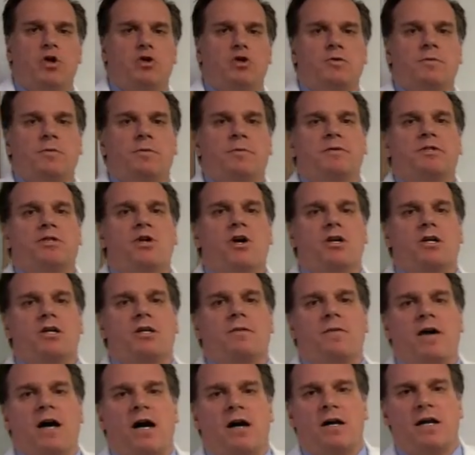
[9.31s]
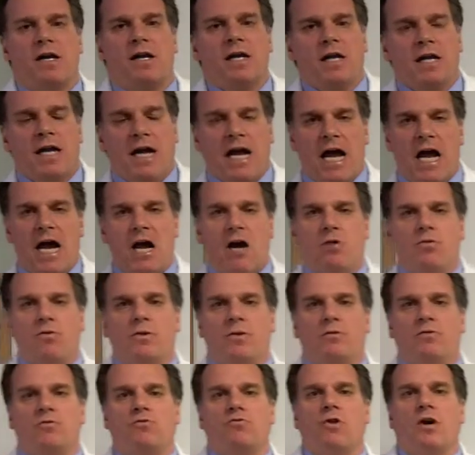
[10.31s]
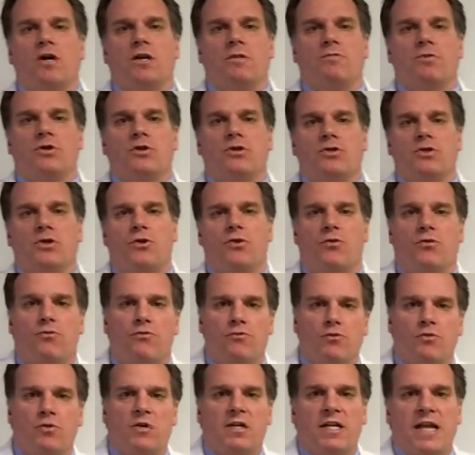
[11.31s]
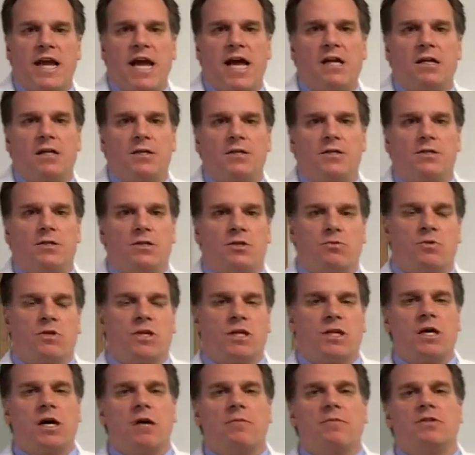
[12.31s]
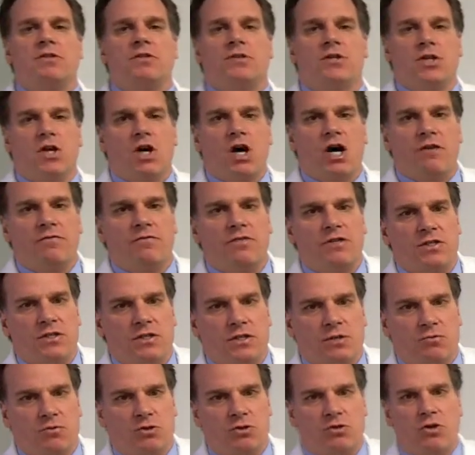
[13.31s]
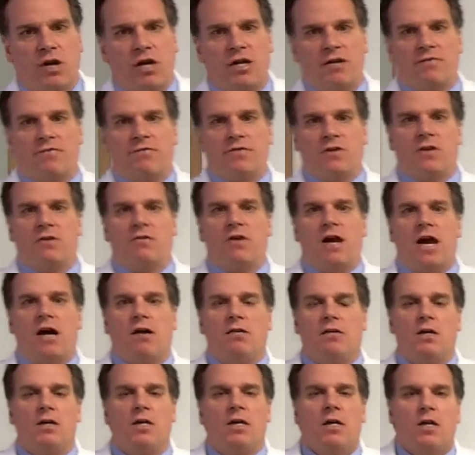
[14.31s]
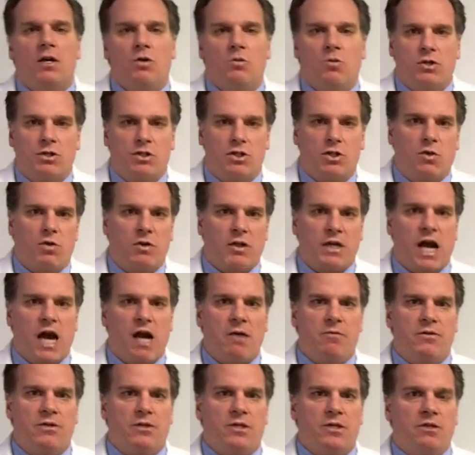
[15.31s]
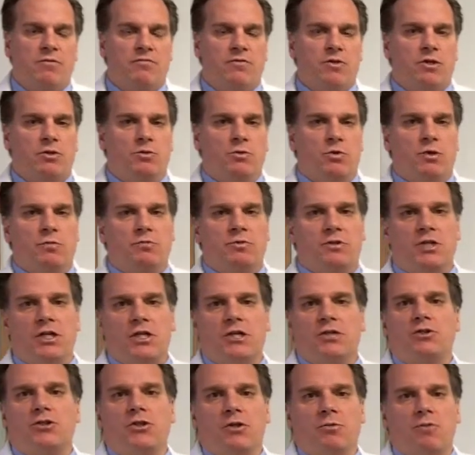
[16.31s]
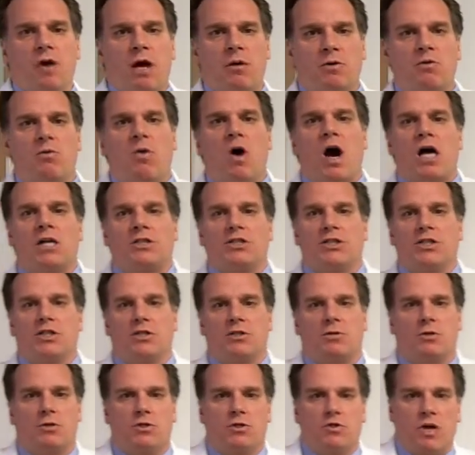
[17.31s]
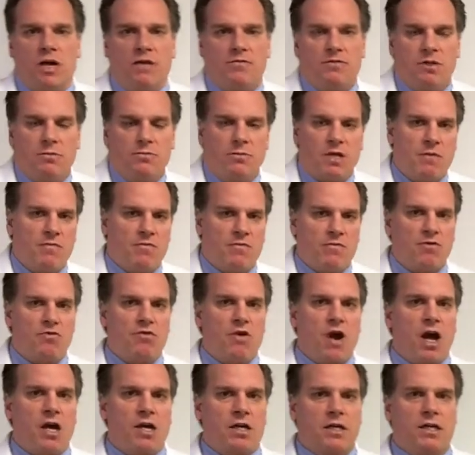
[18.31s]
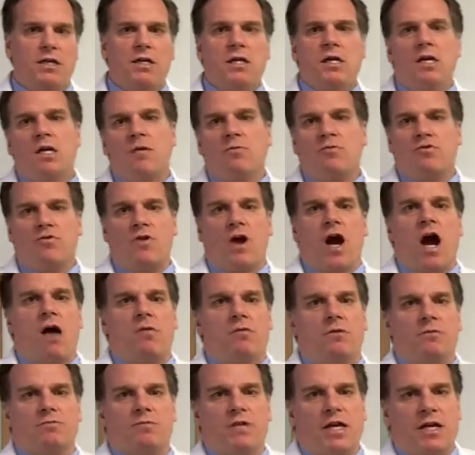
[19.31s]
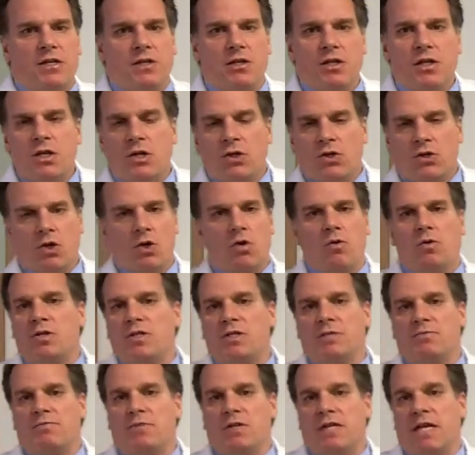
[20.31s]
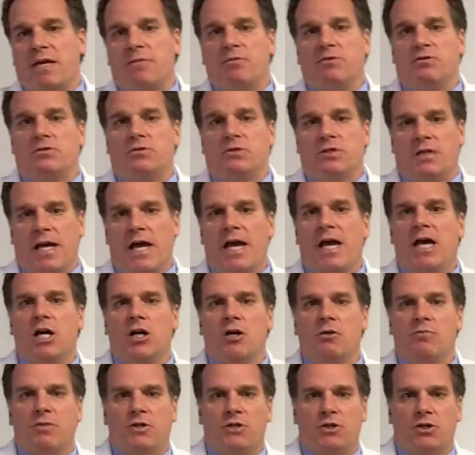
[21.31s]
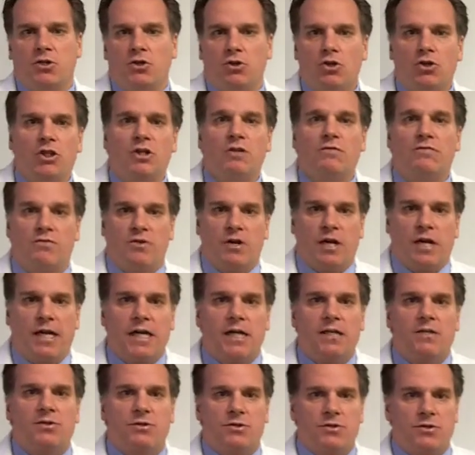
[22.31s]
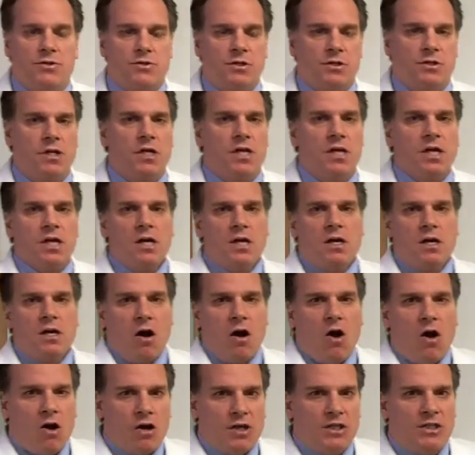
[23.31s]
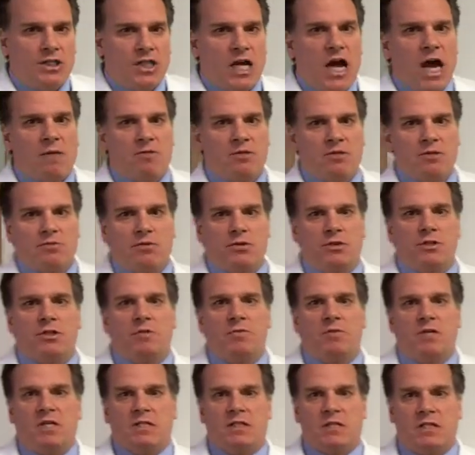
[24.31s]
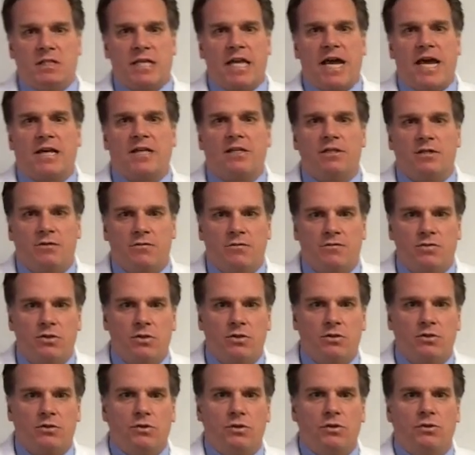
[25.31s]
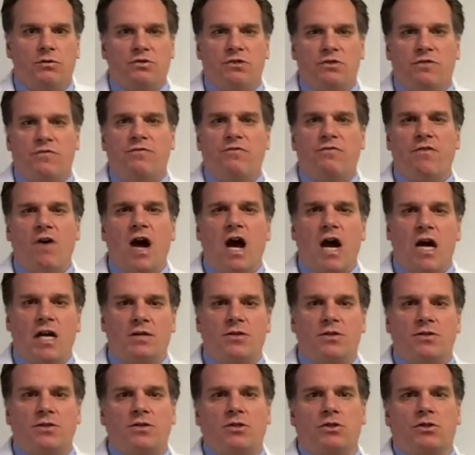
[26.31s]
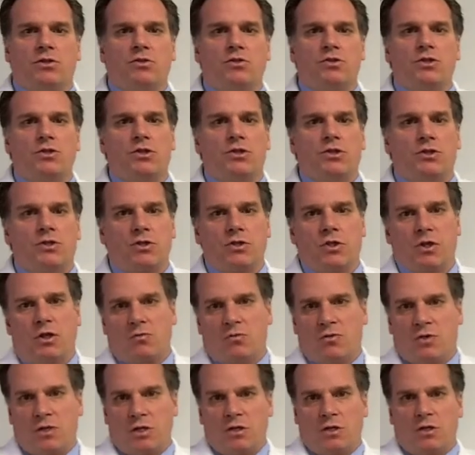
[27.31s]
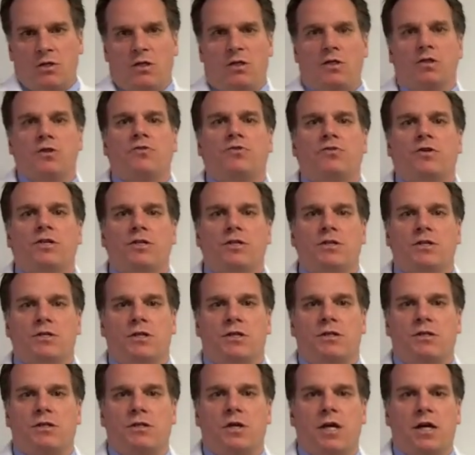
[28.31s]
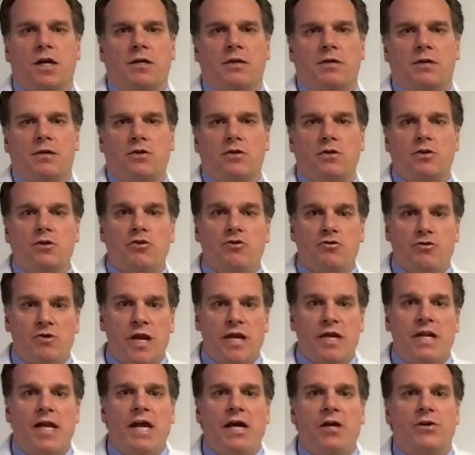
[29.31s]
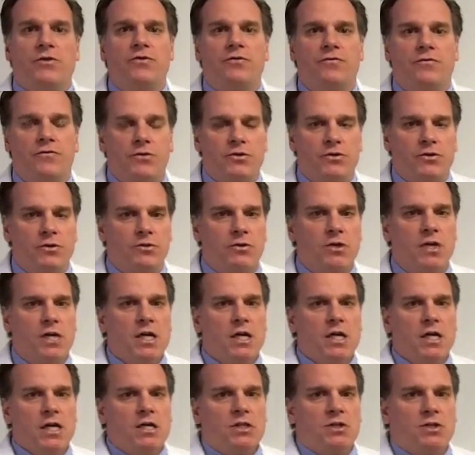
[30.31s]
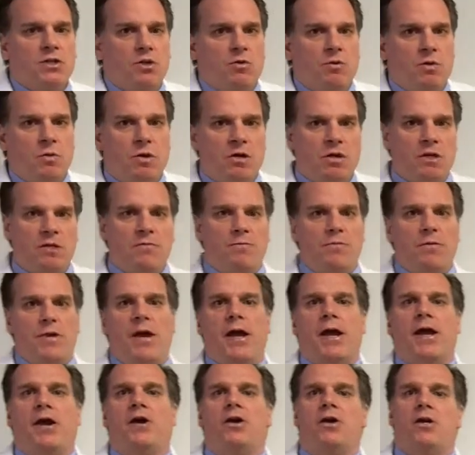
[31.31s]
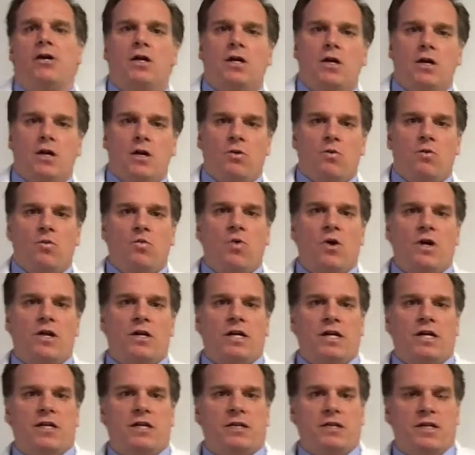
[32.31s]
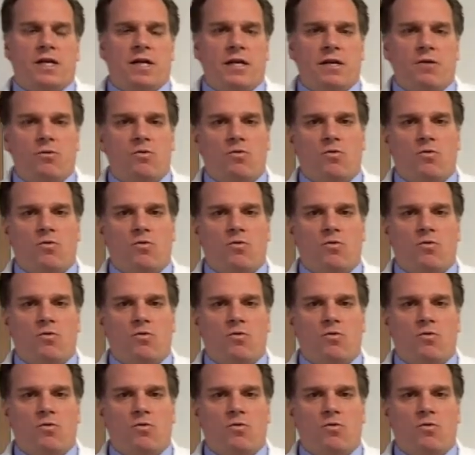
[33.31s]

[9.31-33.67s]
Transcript: post, we're going to be talking about how we would run a person through an analysis when they come into the office and we're trying to figure out what's going on with an individual. In particular, you're probably watching this because you have some type of a chronic problem that no one has been able to help, and you're looking for answers. And our job is really to be a detective, to find the solutions so that we can increase and create health for you. So we want to compare what a